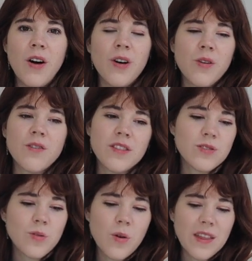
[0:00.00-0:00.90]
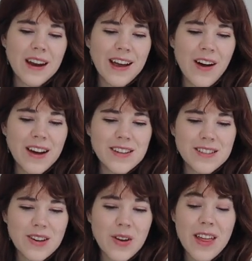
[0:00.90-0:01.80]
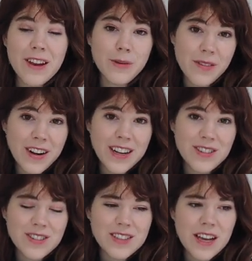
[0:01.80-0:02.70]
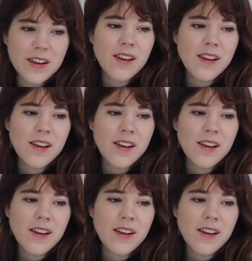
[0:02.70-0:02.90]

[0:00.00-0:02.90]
I'll go over the score that I got, so yeah, that'll be very interesting.